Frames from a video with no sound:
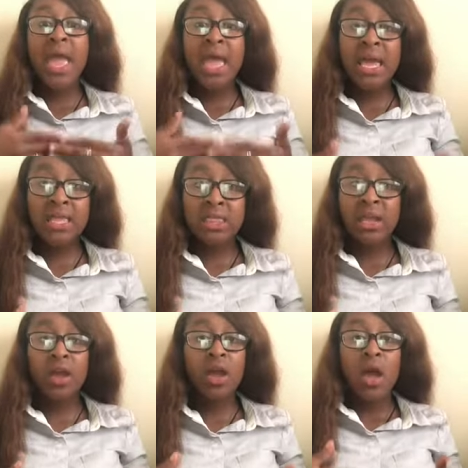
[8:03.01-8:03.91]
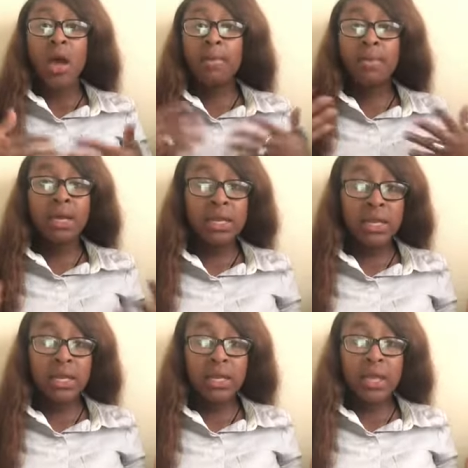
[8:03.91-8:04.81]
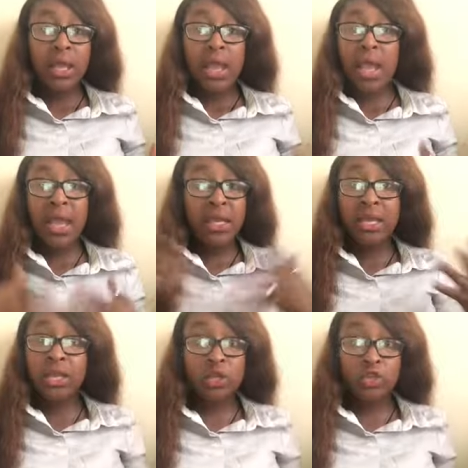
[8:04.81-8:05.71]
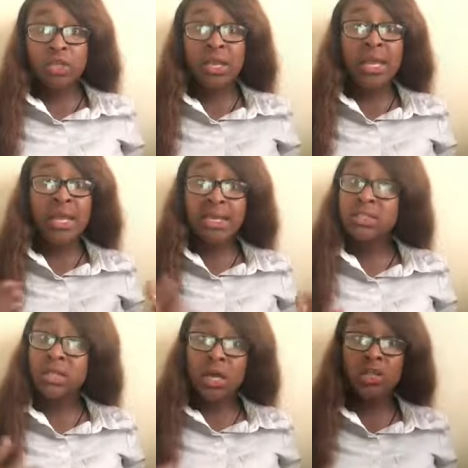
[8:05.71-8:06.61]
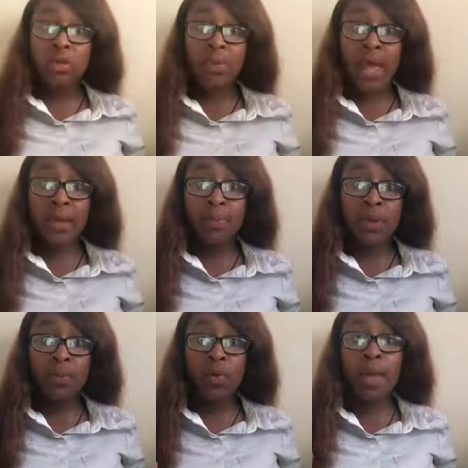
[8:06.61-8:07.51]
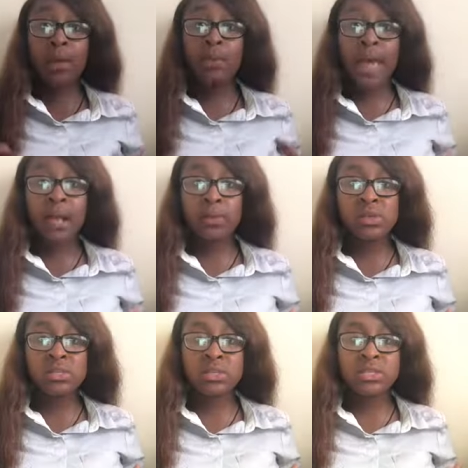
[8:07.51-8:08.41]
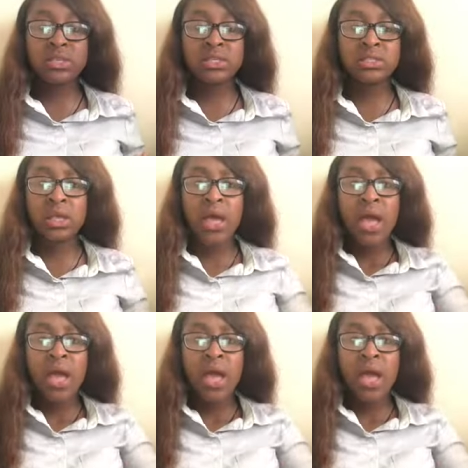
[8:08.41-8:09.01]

and their money and energy into other black people and black businesses,